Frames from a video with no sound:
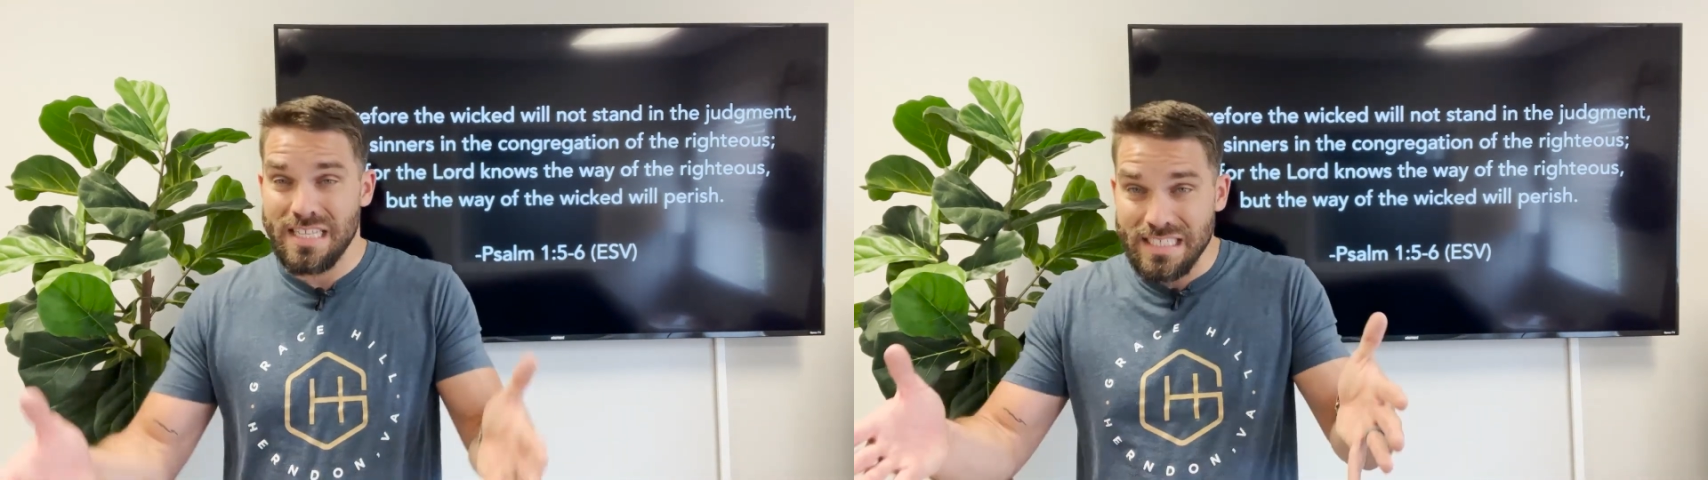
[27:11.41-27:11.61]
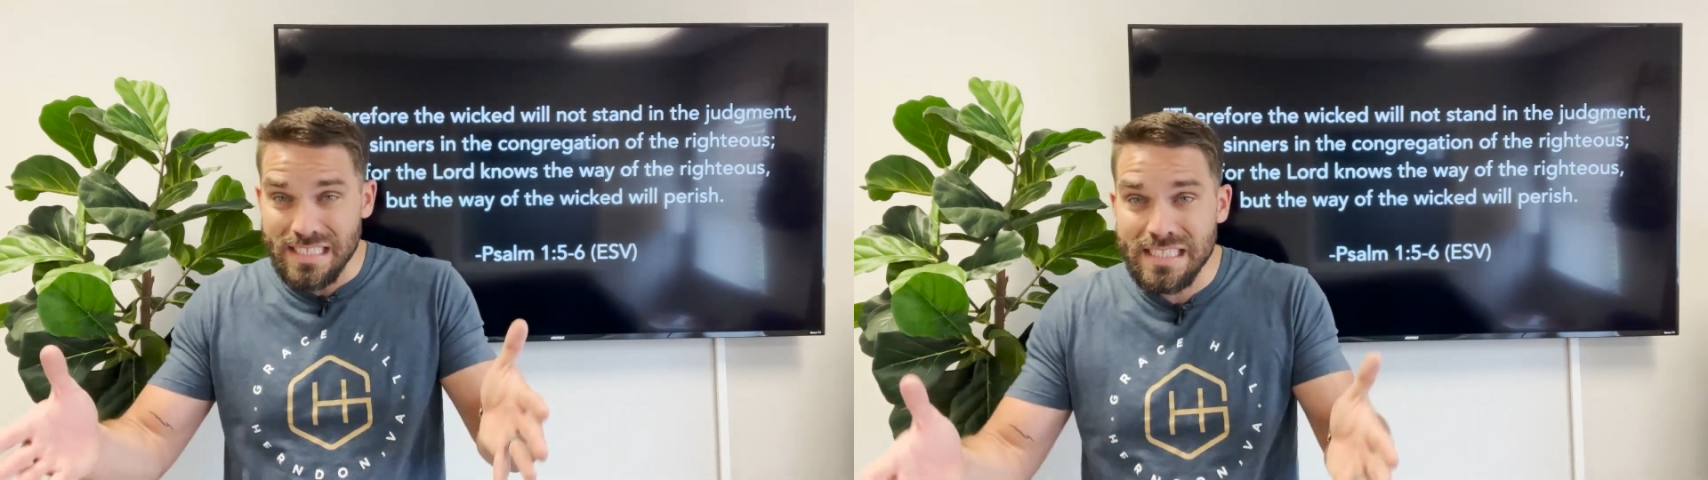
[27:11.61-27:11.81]

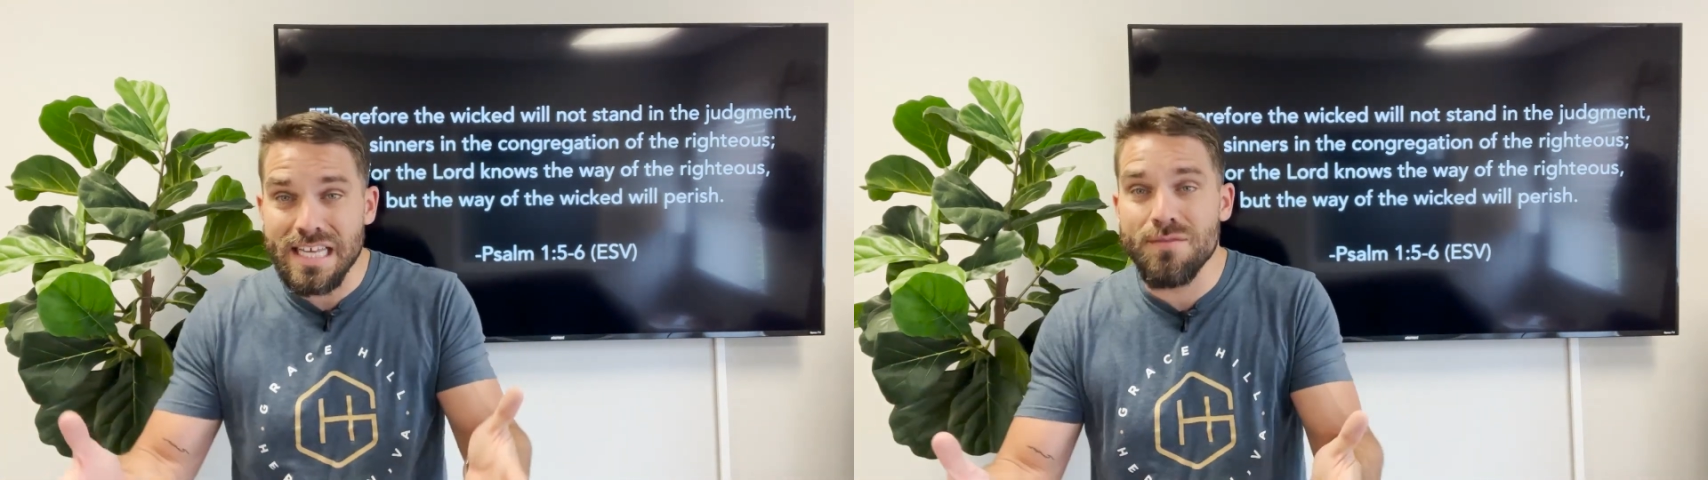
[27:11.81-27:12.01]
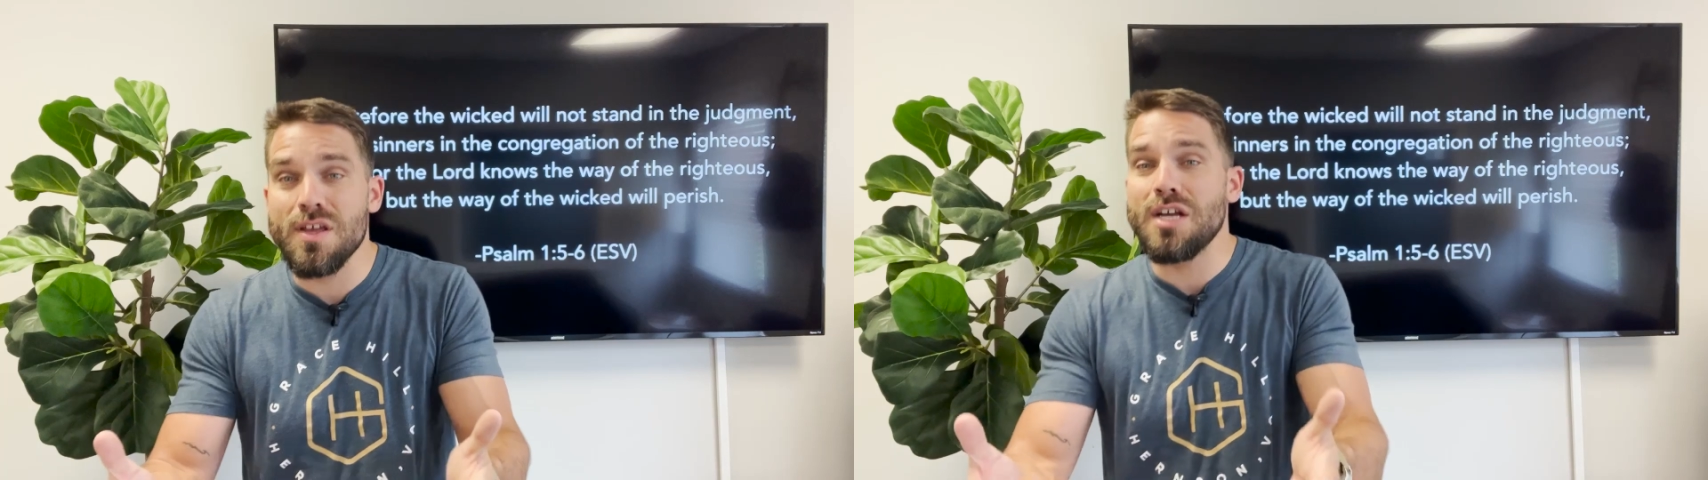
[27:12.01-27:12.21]

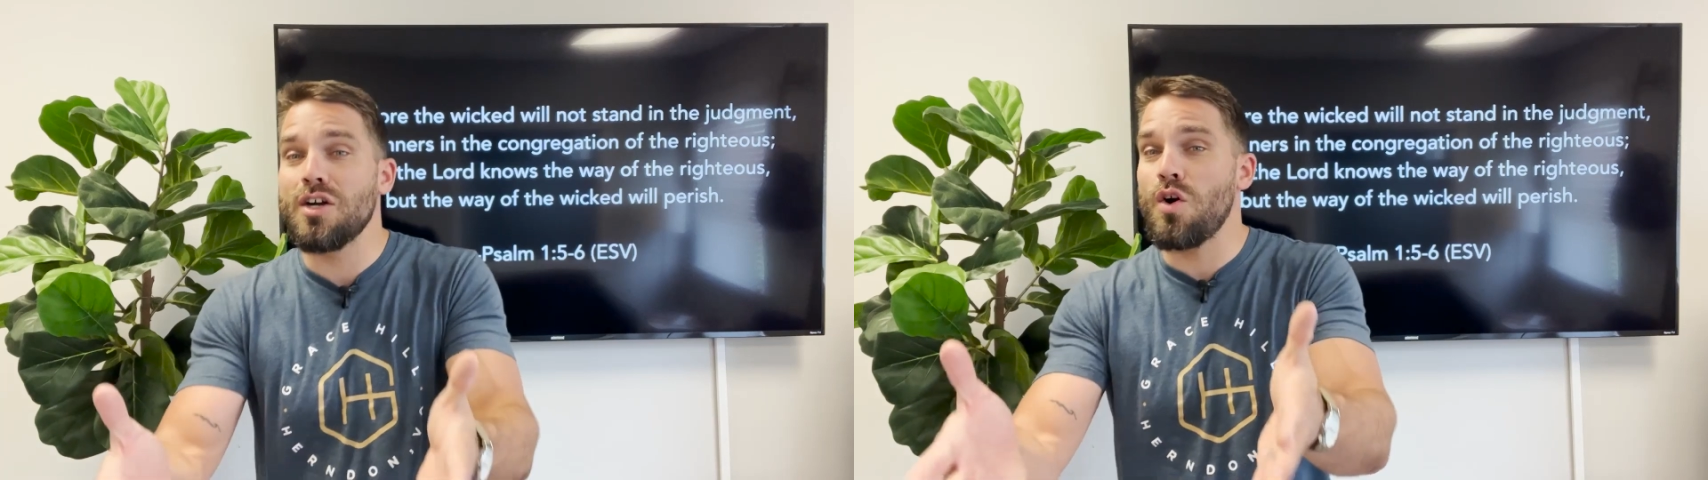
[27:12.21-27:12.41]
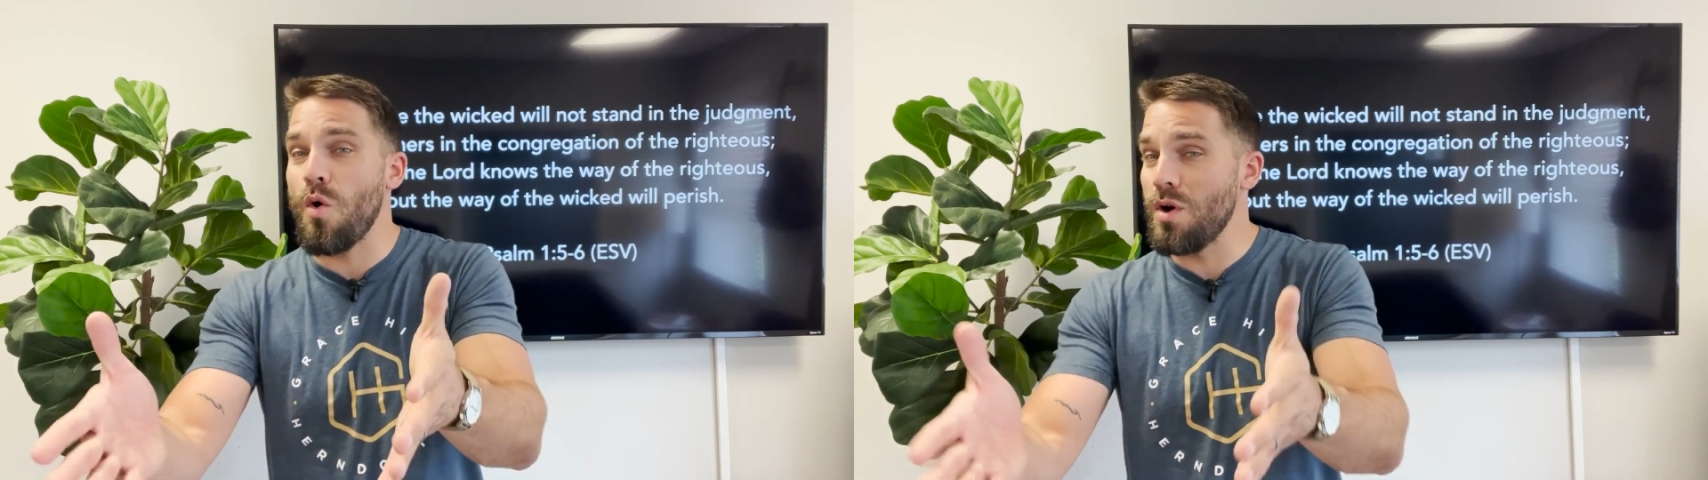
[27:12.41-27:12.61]
living
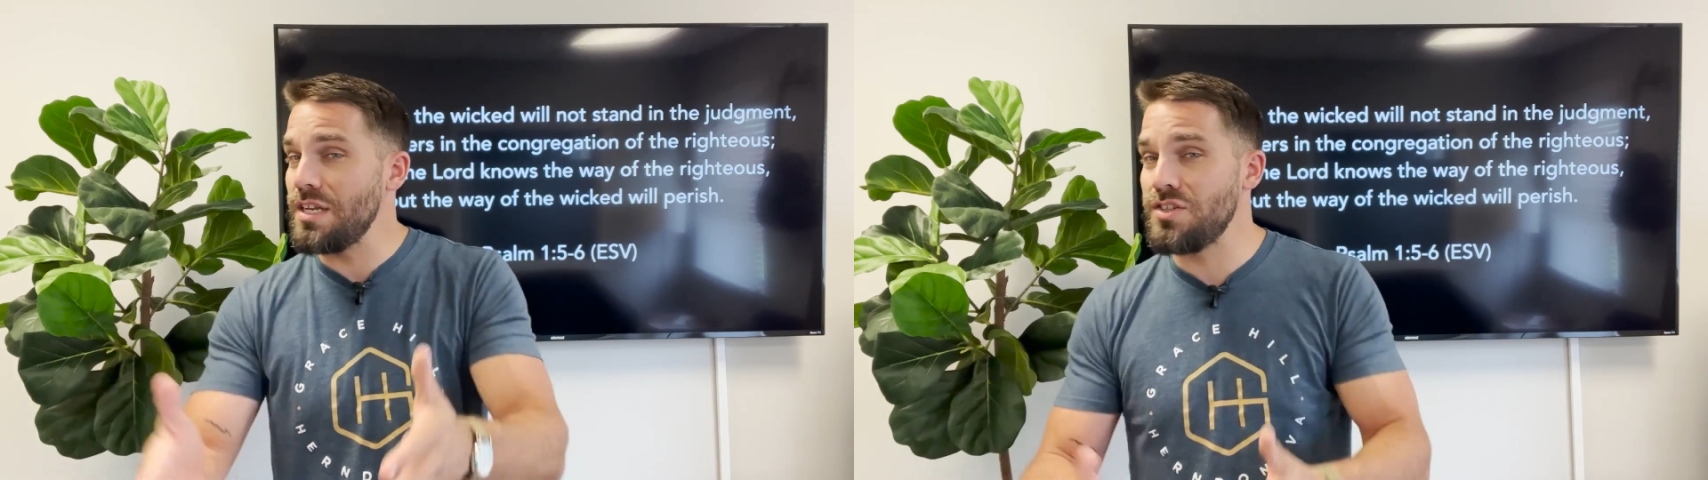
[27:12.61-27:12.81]
according